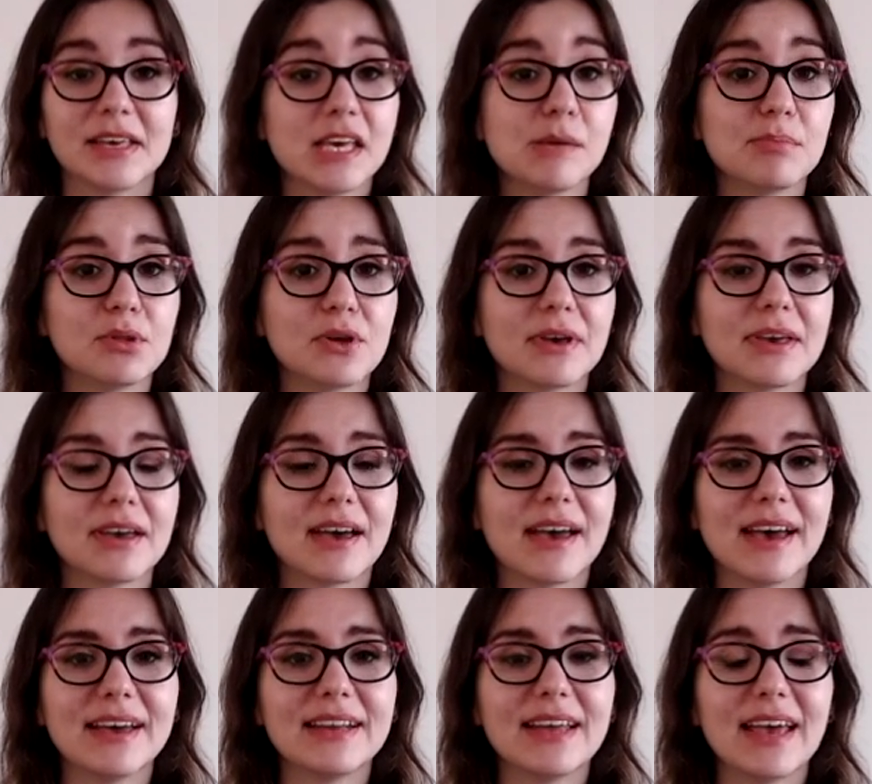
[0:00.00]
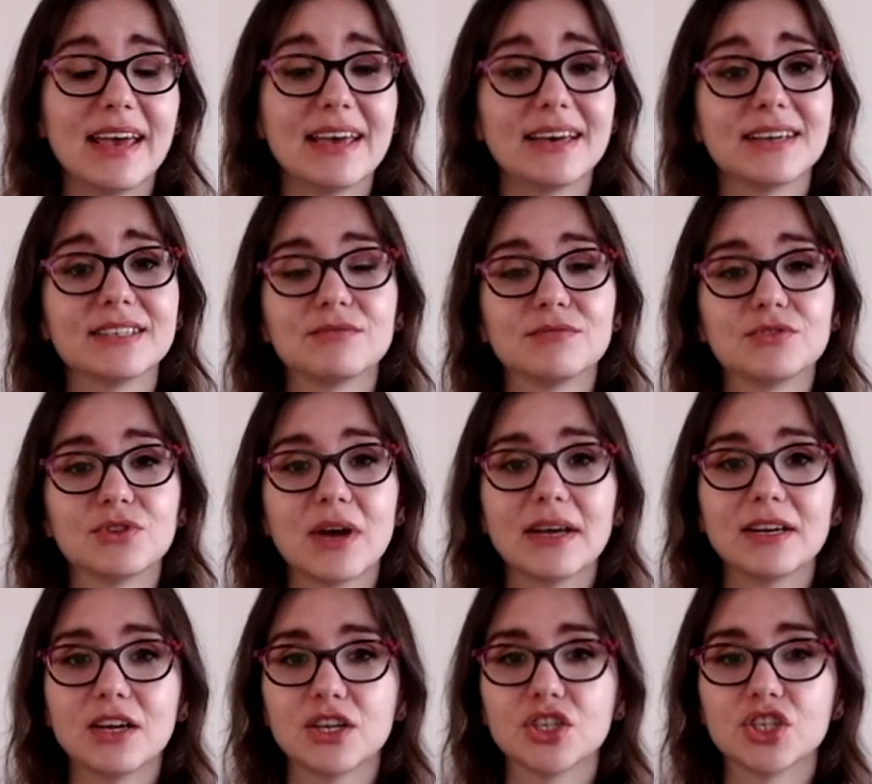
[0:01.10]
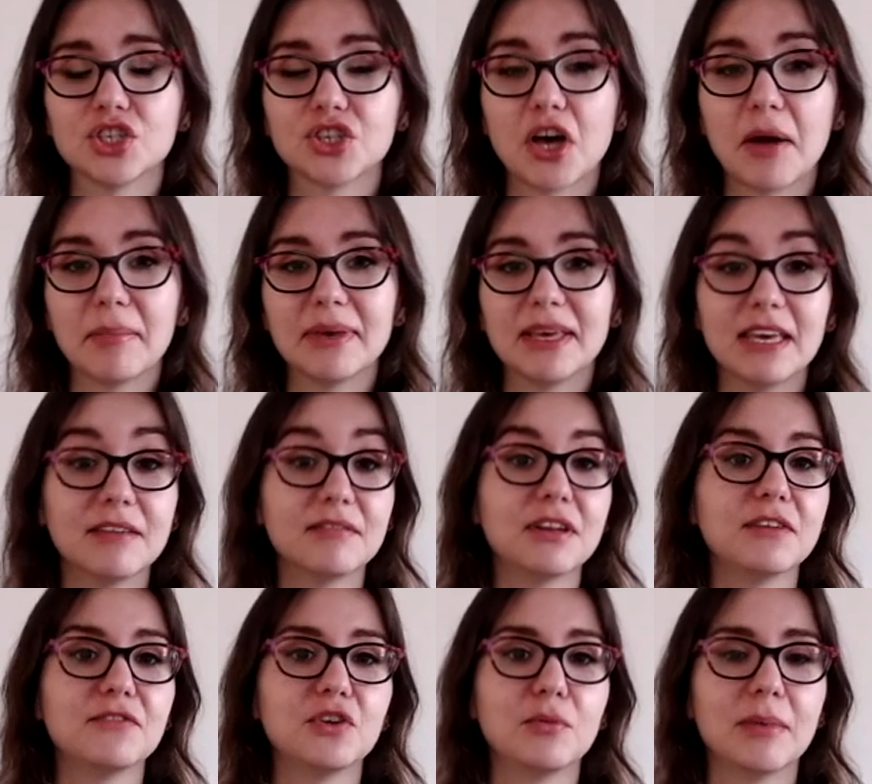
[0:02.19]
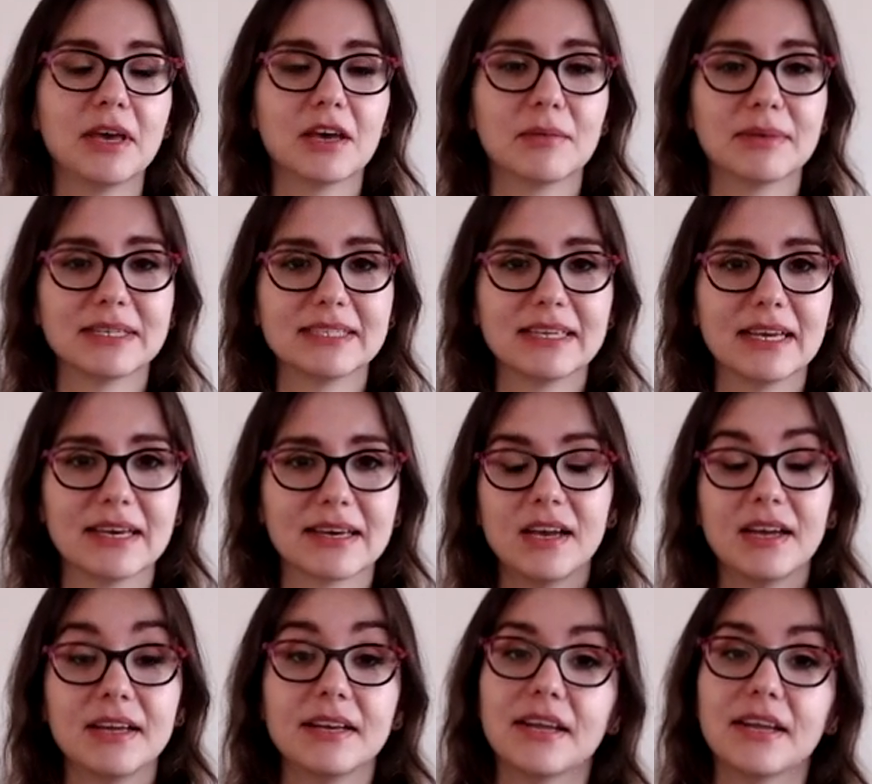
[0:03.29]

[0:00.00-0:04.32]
Keep looking ahead and try not to stop even if you make a mistake.